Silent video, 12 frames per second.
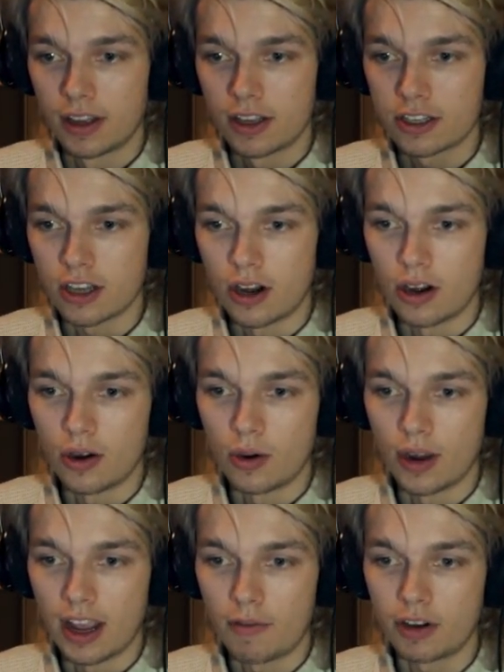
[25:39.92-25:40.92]

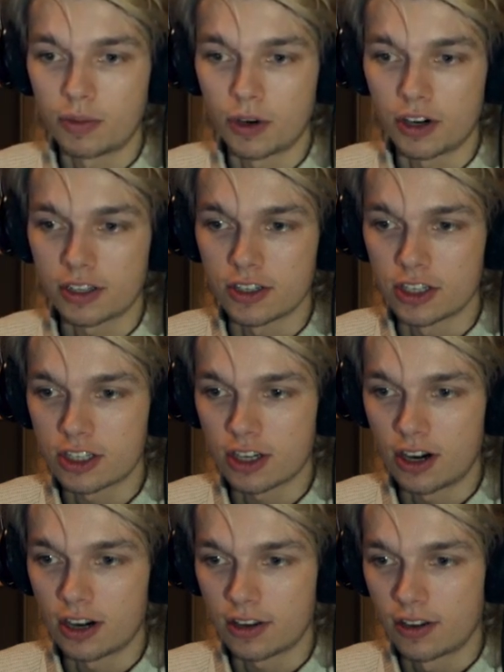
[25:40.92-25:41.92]
So if it were to
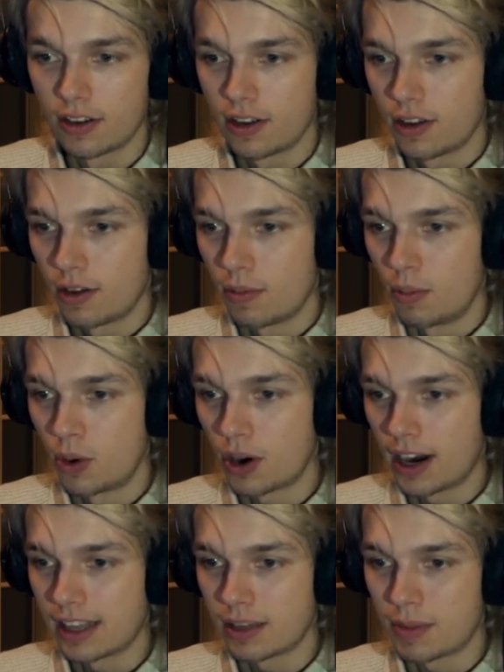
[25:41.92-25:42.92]
start more
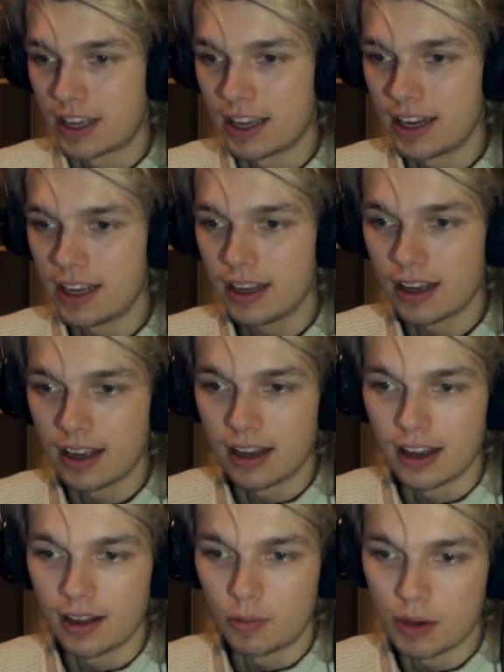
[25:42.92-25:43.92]
at the beginning,
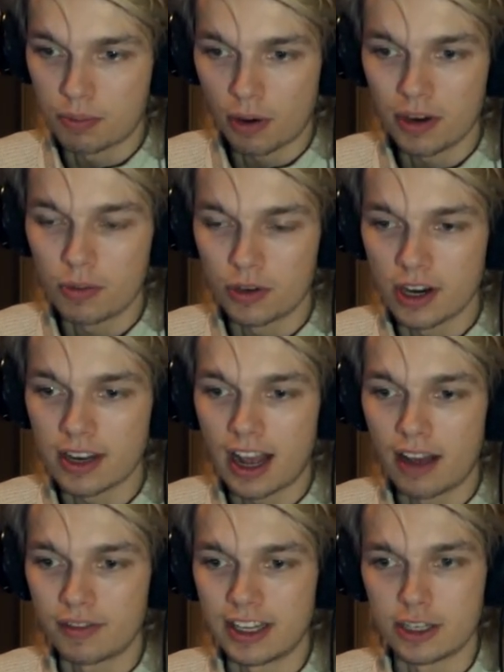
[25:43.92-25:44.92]
we probably wouldn't
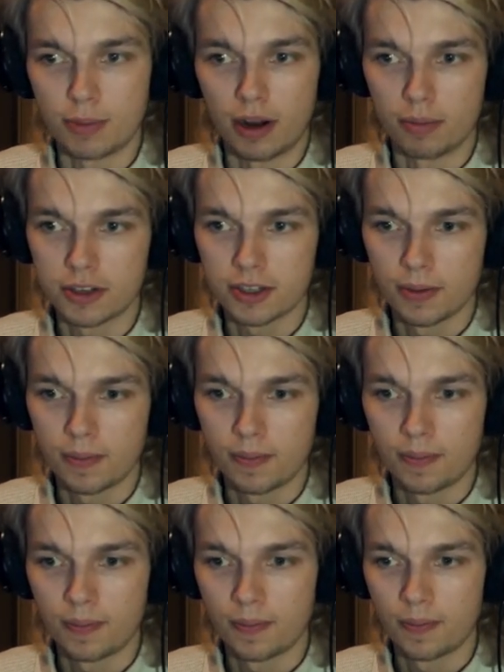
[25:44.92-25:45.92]
have these bumps.
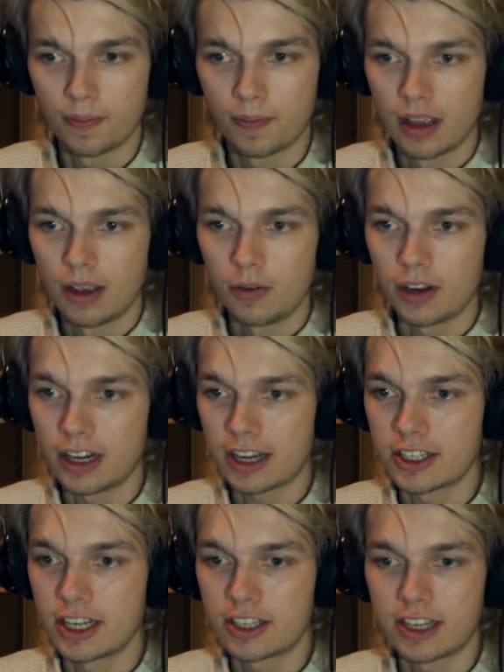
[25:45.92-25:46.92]
We can
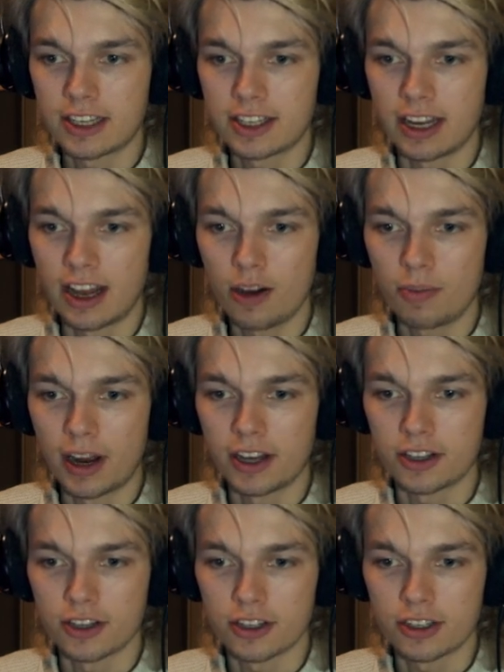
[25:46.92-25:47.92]
actually test it out by
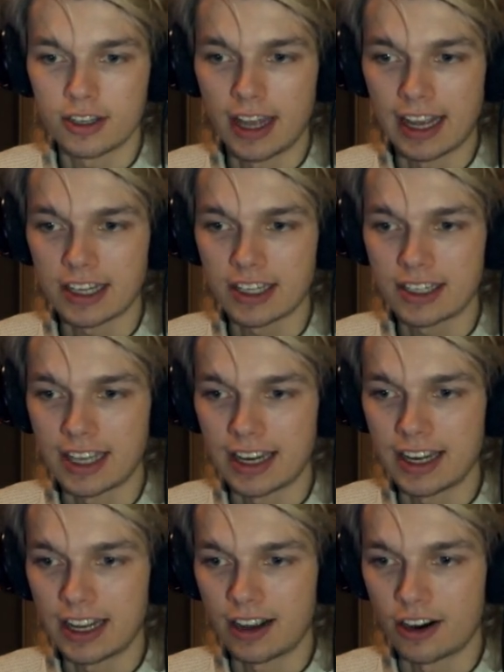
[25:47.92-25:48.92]
just
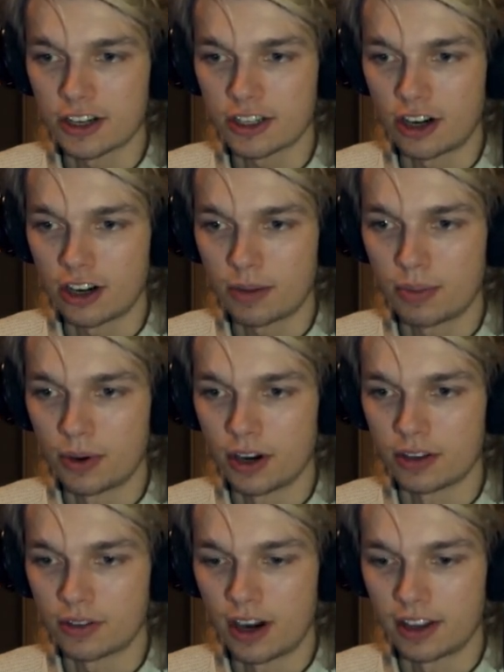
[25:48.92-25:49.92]
extending our starting
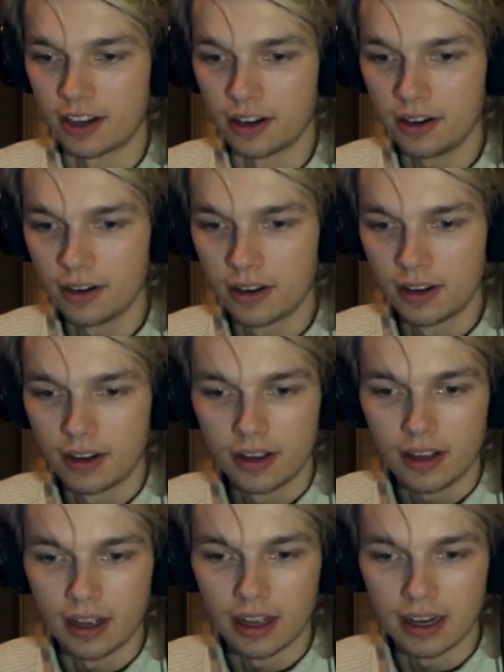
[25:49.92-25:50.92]
point right here.
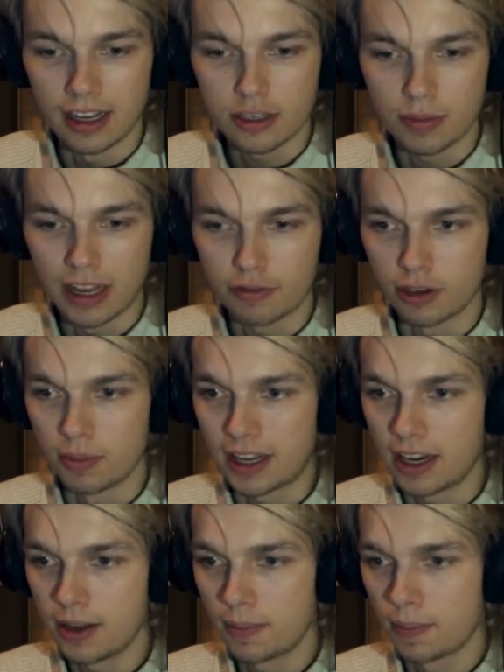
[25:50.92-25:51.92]
Let's play it from the
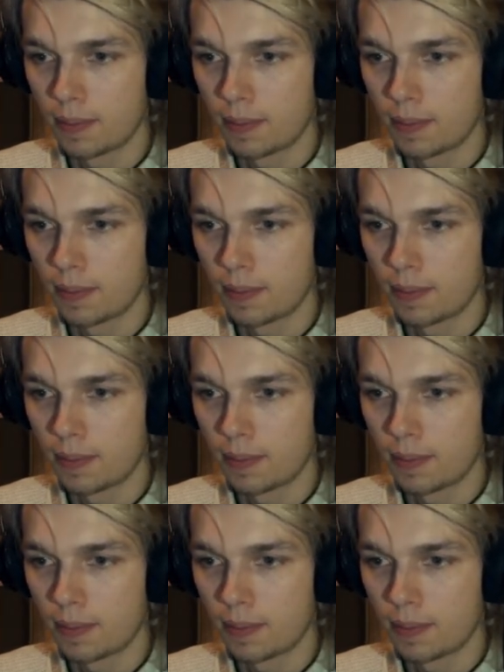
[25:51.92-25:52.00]
beginning.